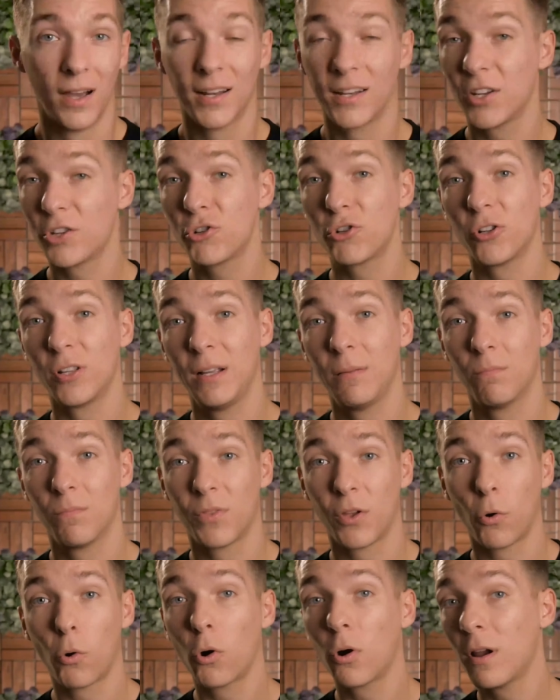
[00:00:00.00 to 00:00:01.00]
Additionally,
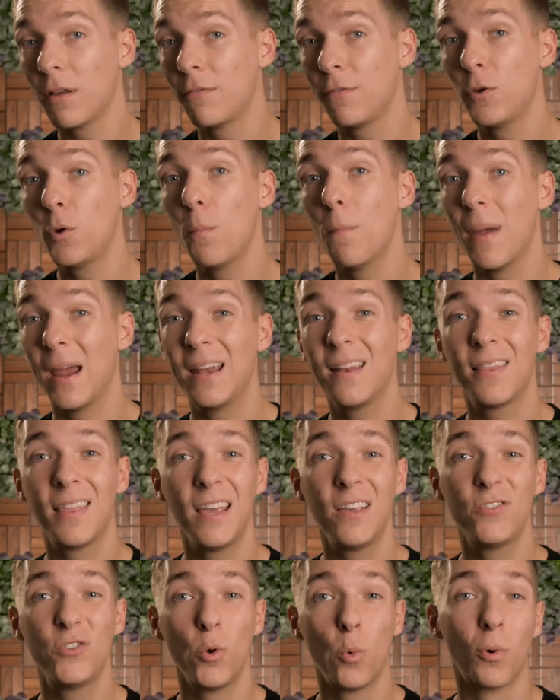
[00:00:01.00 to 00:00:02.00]
there are a few main
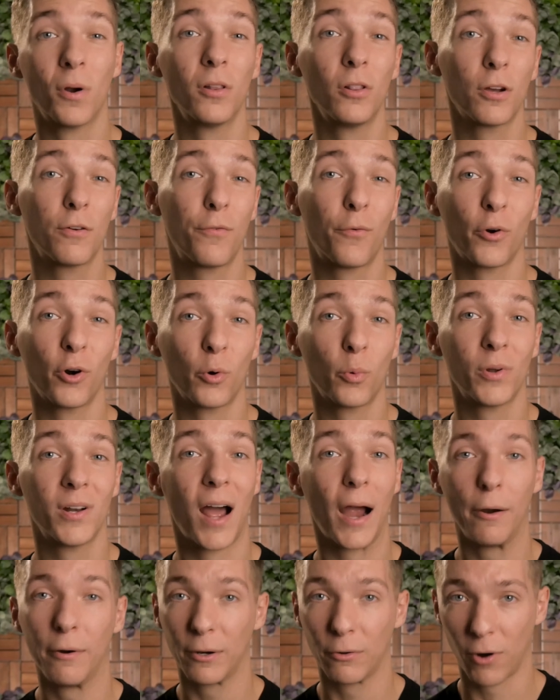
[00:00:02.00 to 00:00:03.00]
things you want to look for when
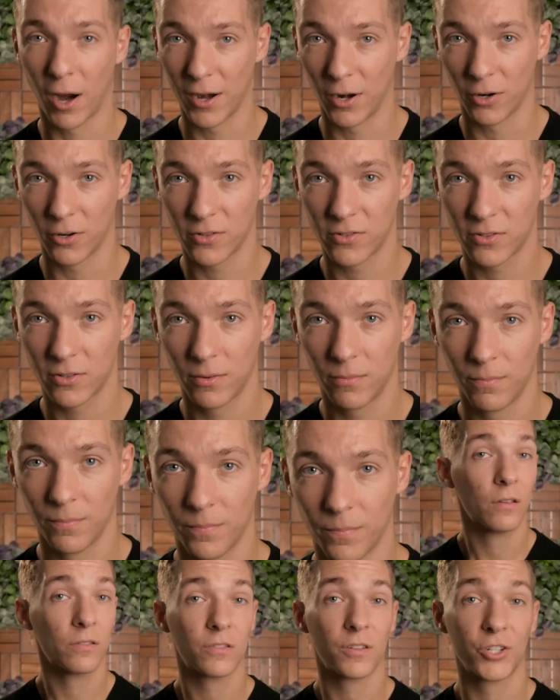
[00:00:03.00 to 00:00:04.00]
hiring writers,
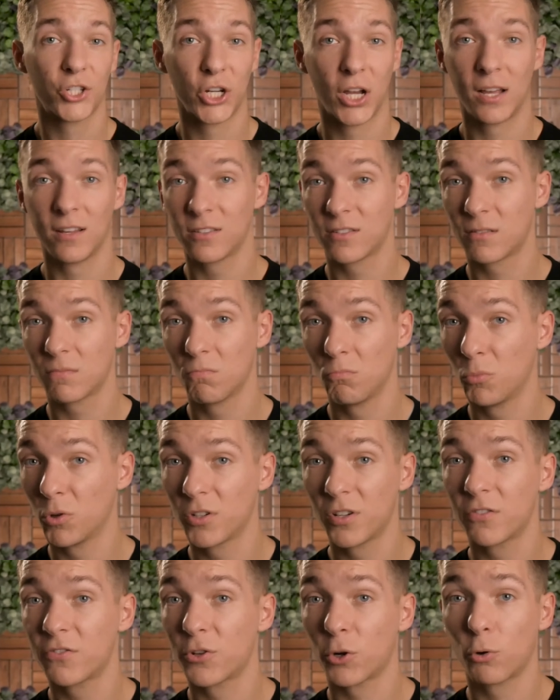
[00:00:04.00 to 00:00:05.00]
such as what
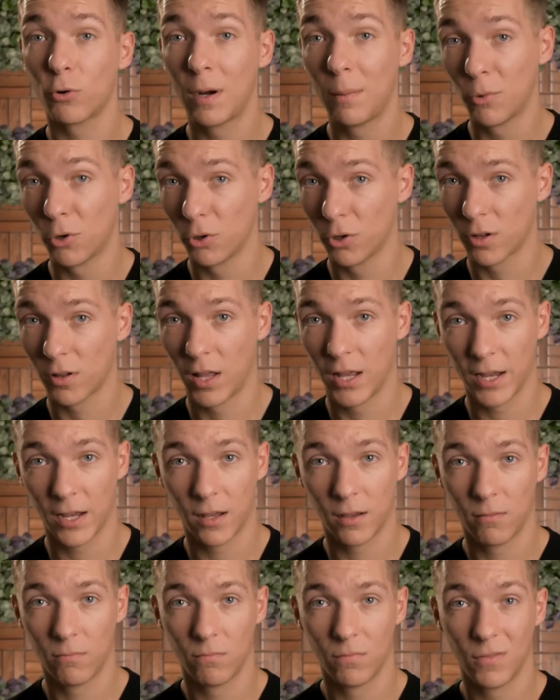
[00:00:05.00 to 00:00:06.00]
does their grammar look
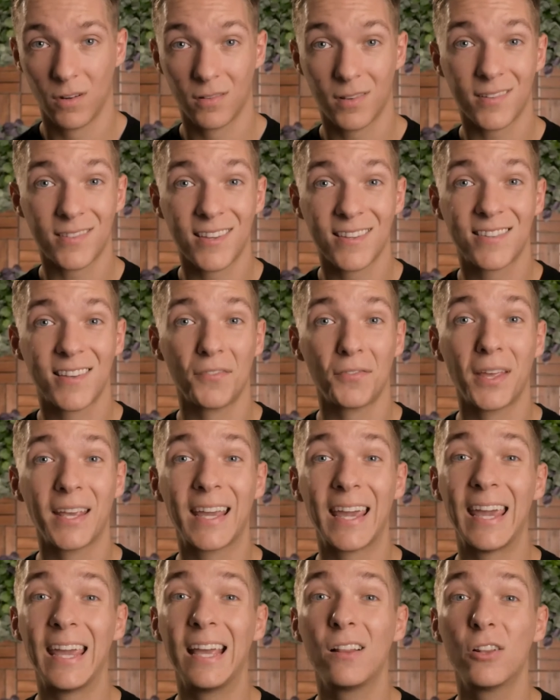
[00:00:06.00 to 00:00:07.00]
like? Does it sound
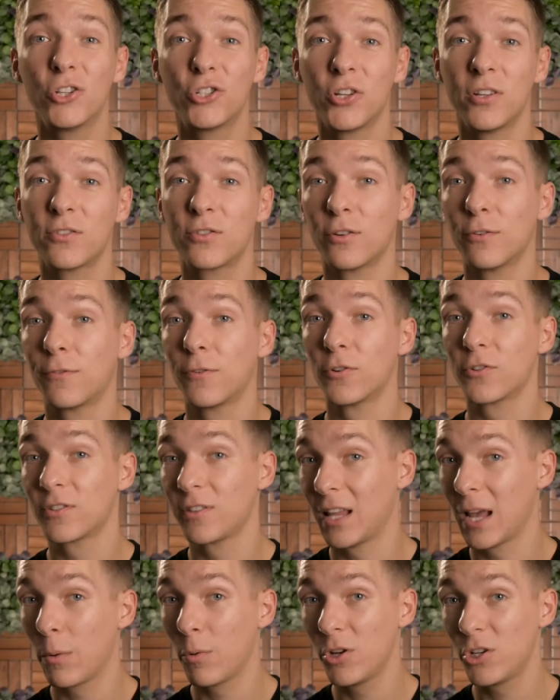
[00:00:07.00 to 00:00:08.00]
like English is their first
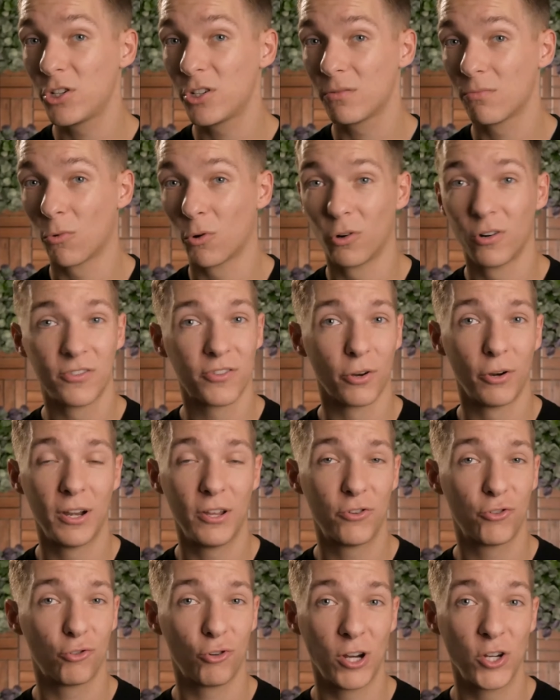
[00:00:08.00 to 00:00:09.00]
language, or is there any
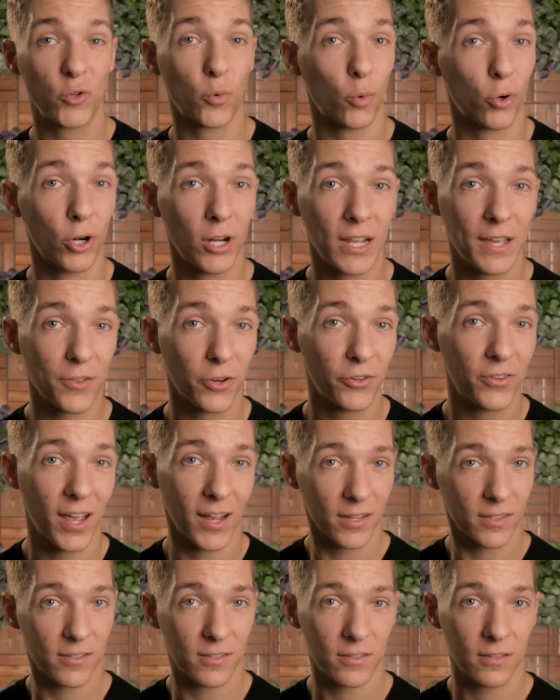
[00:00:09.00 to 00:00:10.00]
strange wording in their
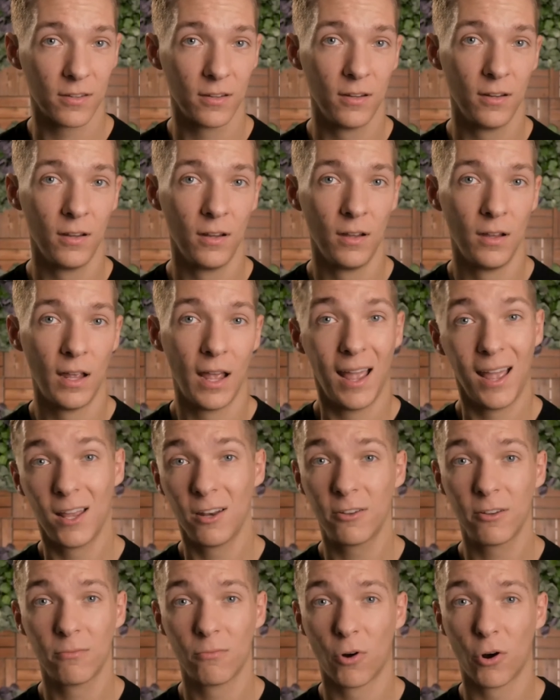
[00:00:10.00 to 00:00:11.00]
texts?
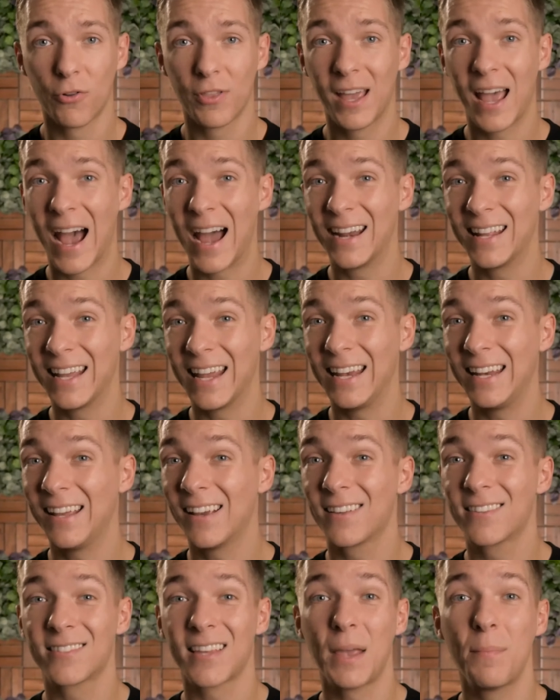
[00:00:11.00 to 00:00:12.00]
And are they adding any
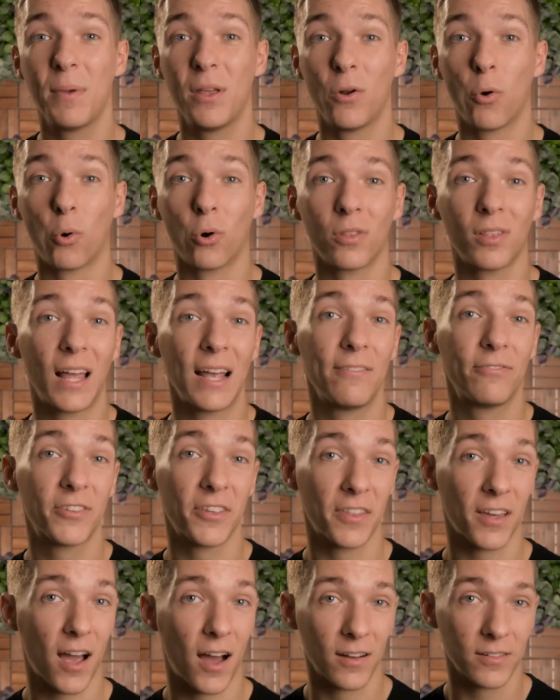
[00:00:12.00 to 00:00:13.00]
excitement or life to
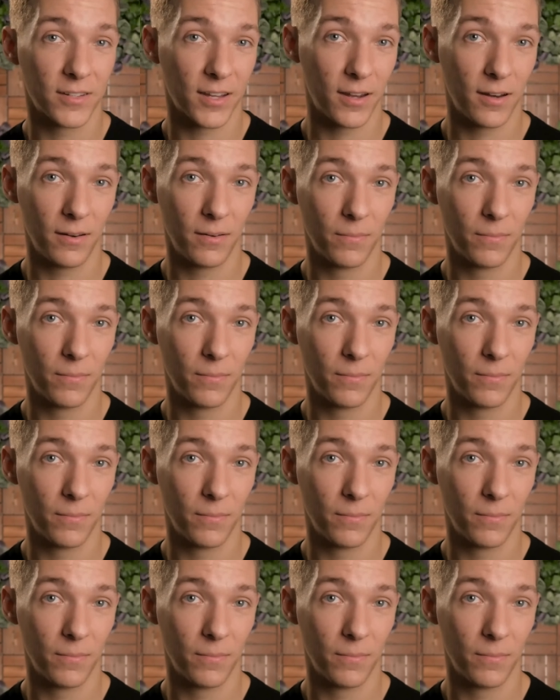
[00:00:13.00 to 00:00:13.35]
the content?